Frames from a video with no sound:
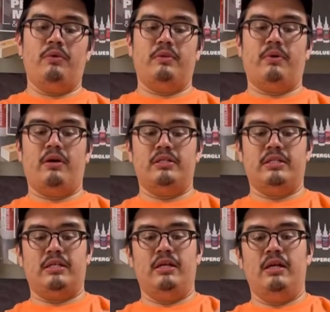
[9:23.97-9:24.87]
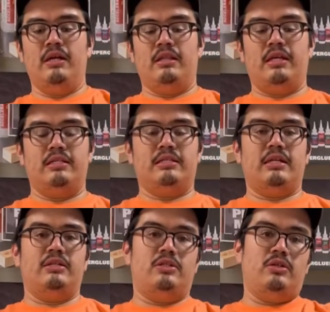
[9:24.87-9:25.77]
epoxy. Things
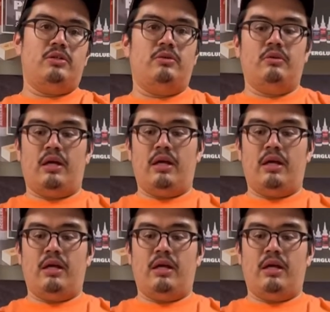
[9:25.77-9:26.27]
tend to